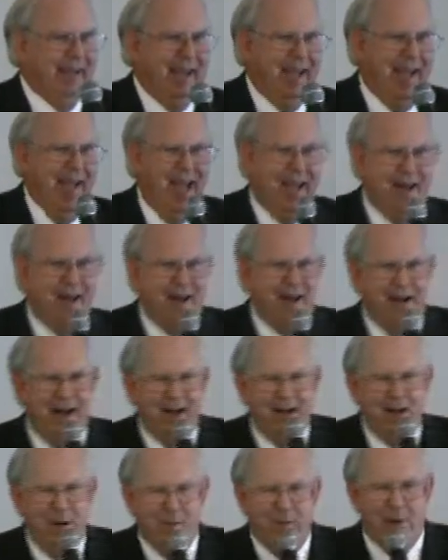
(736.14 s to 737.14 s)
And uh,
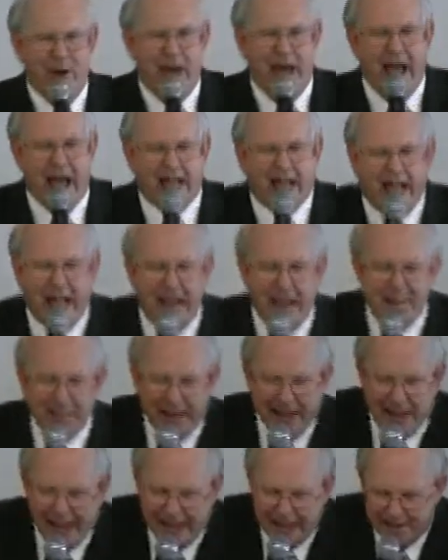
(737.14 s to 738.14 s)
when I came
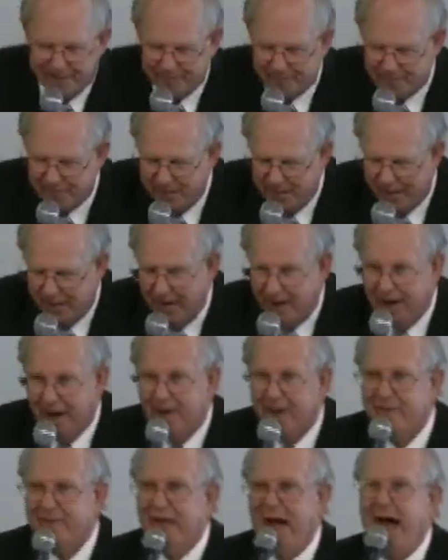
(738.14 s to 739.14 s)
in,
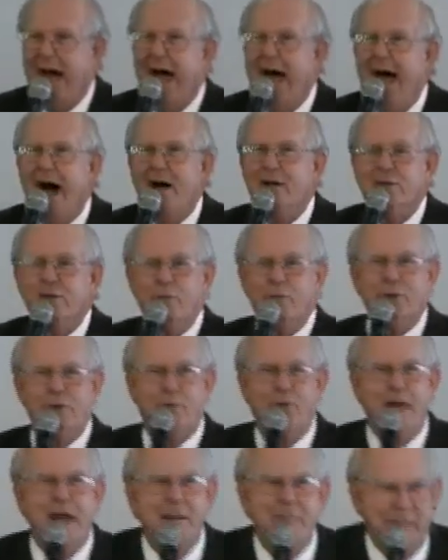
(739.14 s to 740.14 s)
uh, the house was
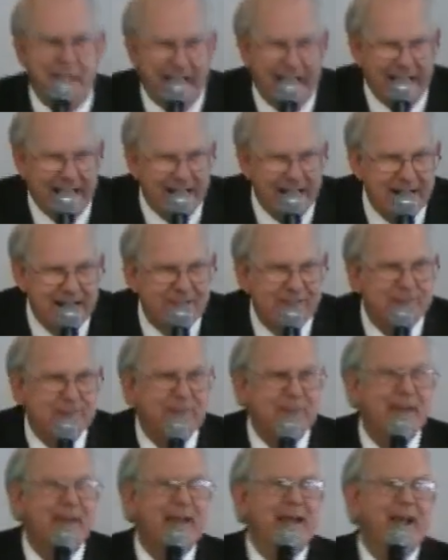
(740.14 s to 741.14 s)
repainted.
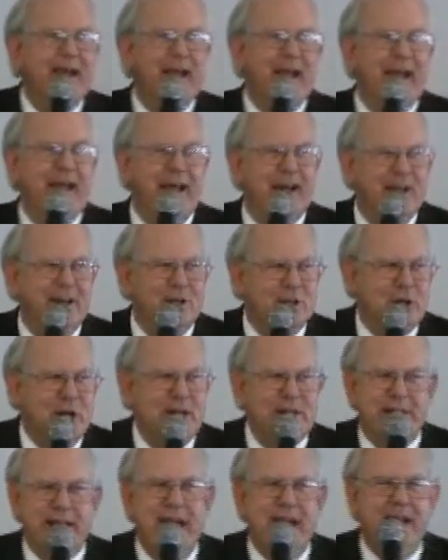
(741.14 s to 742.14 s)
And uh,
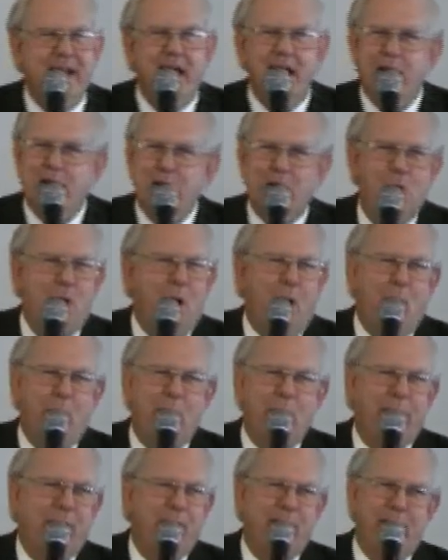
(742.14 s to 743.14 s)
she said, You
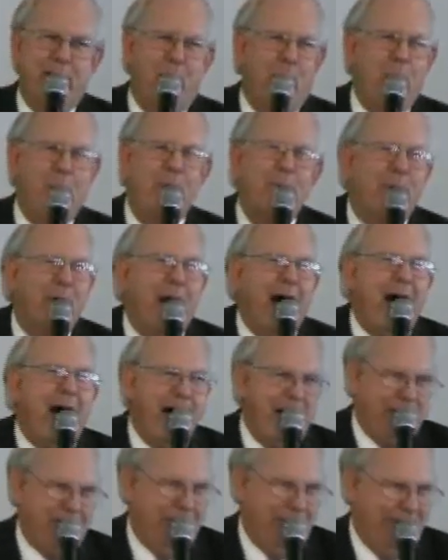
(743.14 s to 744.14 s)
only put on
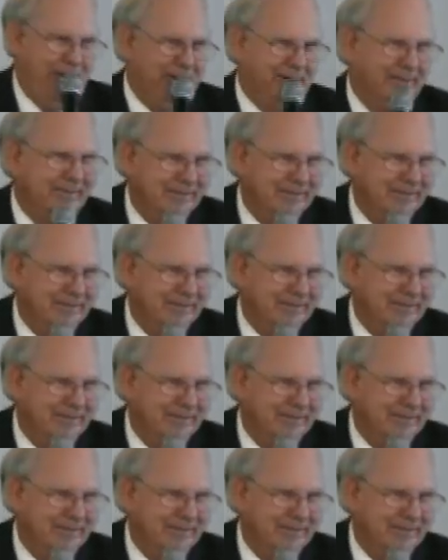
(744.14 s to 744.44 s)
primer.